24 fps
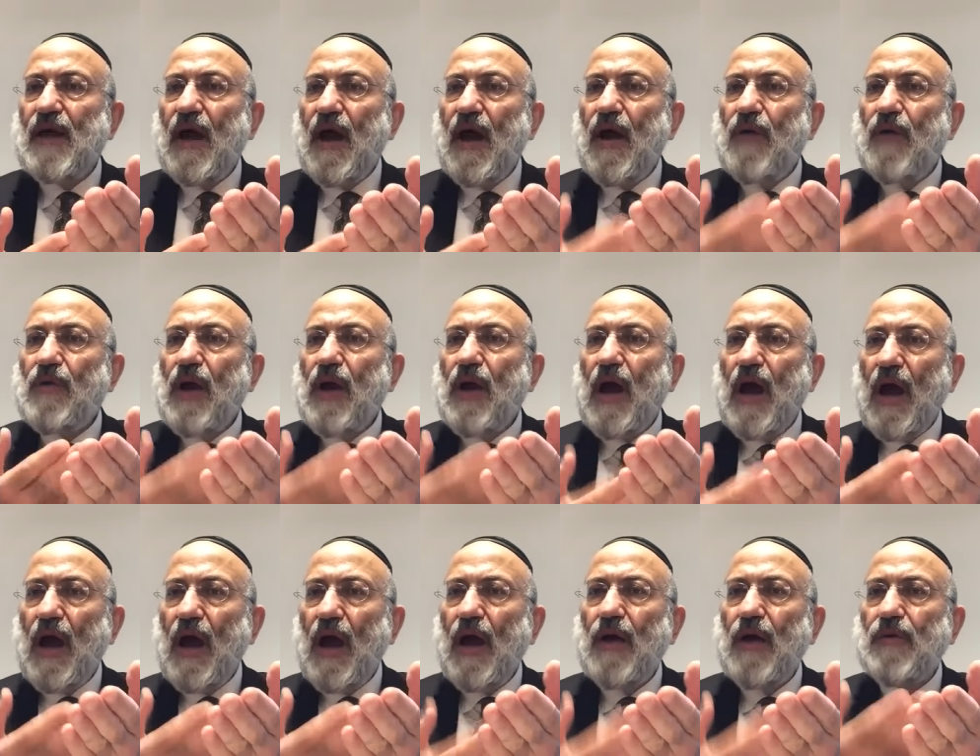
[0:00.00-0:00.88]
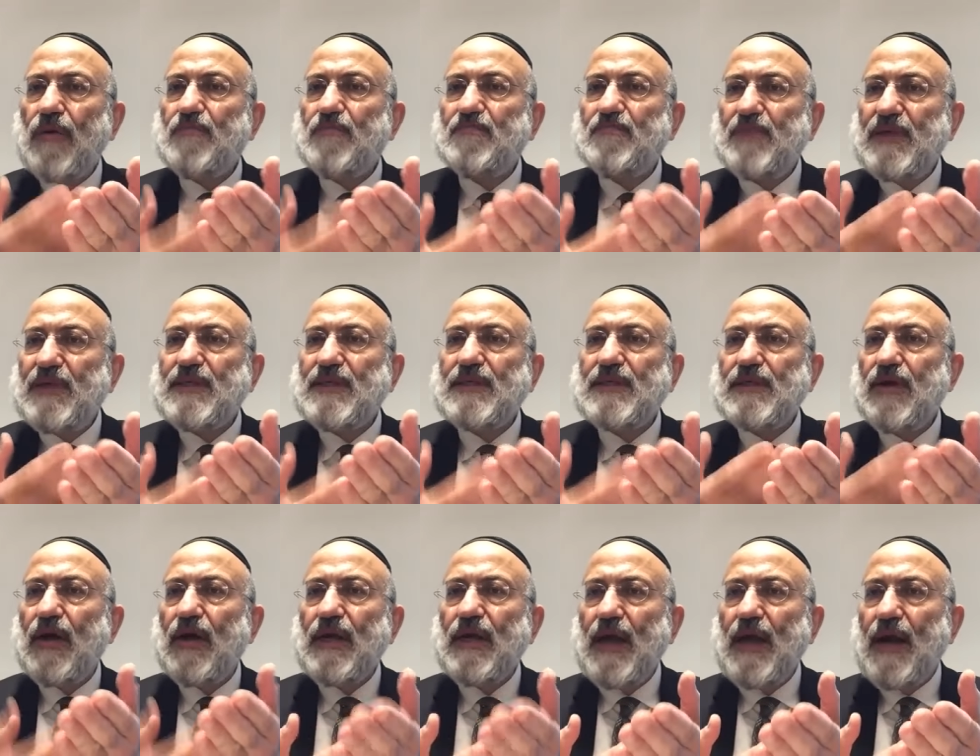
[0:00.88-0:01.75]
of how busy
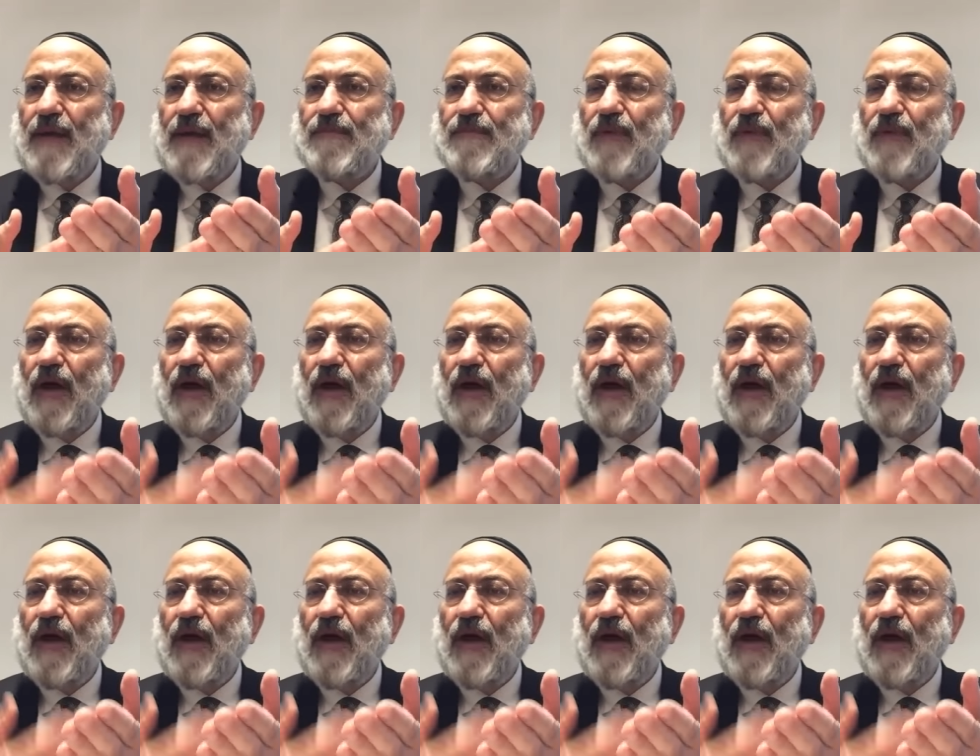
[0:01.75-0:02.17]
I am.